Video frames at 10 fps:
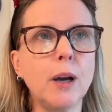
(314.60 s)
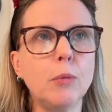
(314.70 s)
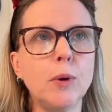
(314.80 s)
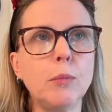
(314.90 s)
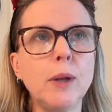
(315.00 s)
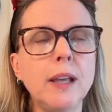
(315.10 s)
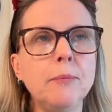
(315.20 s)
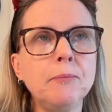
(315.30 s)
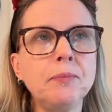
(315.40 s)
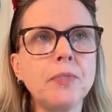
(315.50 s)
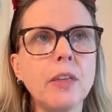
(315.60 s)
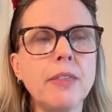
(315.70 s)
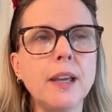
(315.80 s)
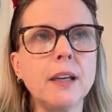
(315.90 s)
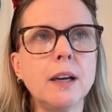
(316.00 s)
When we
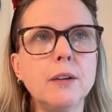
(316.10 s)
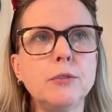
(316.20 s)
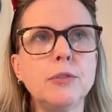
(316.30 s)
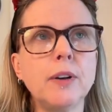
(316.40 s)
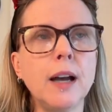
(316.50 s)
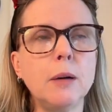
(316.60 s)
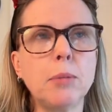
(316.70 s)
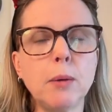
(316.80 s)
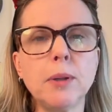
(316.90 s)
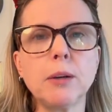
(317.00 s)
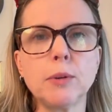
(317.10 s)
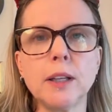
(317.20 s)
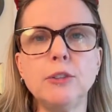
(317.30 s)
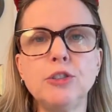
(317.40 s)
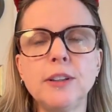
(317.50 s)
think of public
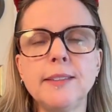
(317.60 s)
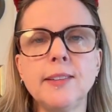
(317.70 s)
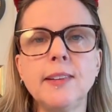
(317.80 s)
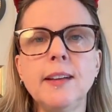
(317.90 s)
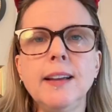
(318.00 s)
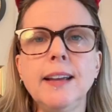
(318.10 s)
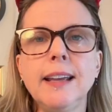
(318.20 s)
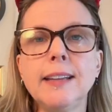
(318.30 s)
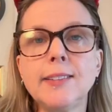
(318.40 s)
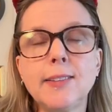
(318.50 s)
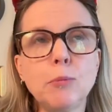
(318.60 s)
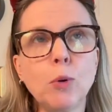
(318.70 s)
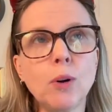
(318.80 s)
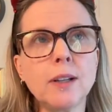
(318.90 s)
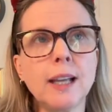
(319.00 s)
relations, it's
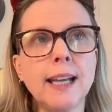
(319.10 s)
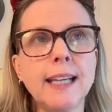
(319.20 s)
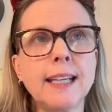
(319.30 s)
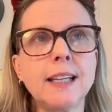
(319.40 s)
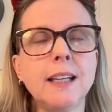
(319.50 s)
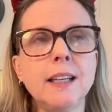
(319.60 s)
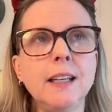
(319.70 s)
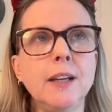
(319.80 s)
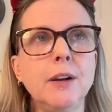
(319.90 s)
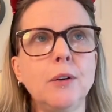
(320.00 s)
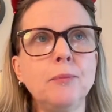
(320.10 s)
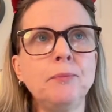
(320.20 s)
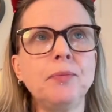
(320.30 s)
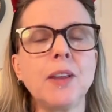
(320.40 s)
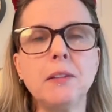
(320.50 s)
more like, you know,
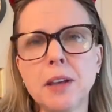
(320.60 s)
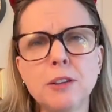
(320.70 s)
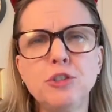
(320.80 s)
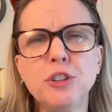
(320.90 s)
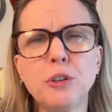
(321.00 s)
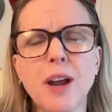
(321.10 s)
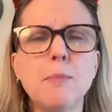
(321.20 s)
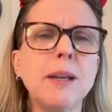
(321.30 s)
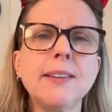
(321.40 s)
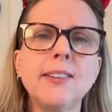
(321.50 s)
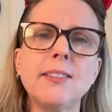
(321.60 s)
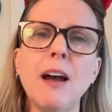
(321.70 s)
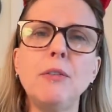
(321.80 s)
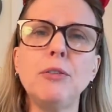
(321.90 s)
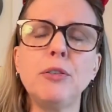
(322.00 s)
attention grabbing
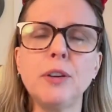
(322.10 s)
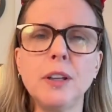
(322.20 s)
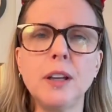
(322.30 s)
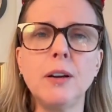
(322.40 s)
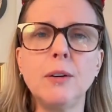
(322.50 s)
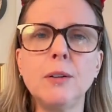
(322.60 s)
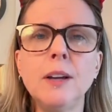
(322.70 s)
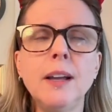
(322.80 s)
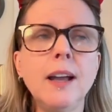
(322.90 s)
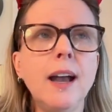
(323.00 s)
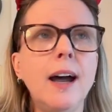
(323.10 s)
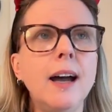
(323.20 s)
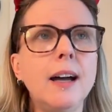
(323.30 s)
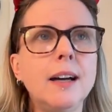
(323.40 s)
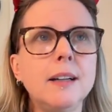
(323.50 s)
stuff,
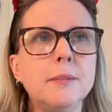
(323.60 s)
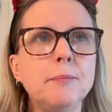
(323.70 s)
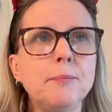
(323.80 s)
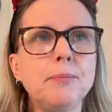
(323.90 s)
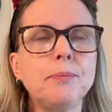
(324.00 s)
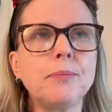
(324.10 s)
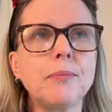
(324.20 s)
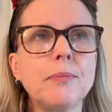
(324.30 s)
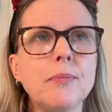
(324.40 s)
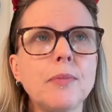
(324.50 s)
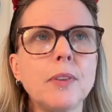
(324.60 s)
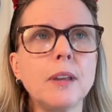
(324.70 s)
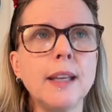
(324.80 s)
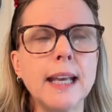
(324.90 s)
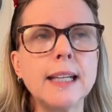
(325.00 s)
Uh,
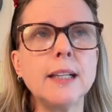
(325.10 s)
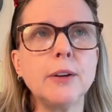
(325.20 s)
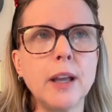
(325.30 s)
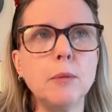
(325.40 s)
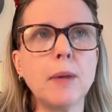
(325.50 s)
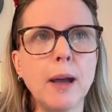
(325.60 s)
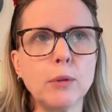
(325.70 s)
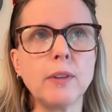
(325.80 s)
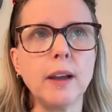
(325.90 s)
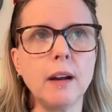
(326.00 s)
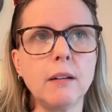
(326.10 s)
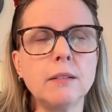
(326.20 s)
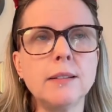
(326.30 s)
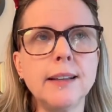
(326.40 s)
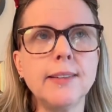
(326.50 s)
getting your name out there
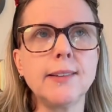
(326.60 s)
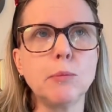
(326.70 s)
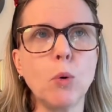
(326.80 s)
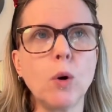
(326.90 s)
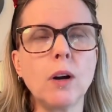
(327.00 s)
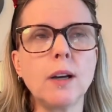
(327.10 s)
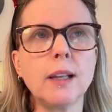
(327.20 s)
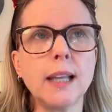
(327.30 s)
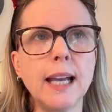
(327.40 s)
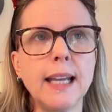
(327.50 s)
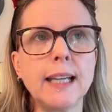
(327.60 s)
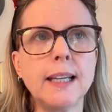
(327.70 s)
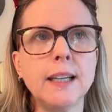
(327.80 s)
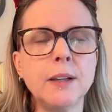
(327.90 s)
is more like